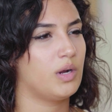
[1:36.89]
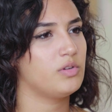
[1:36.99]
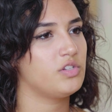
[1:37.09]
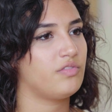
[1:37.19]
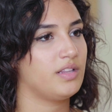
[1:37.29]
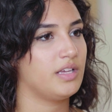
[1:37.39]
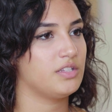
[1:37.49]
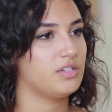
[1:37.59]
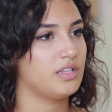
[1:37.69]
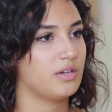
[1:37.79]
where would you find the
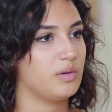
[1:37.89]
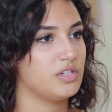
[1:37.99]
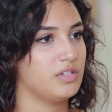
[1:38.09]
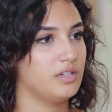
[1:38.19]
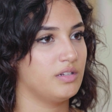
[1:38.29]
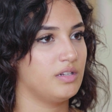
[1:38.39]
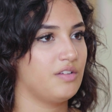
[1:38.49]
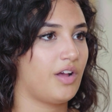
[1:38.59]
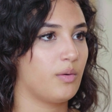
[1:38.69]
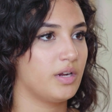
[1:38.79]
answer to that question
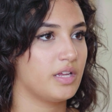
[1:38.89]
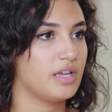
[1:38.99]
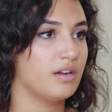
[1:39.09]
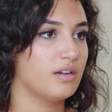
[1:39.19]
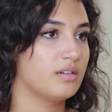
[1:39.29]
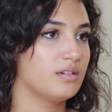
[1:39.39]
if I weren't here?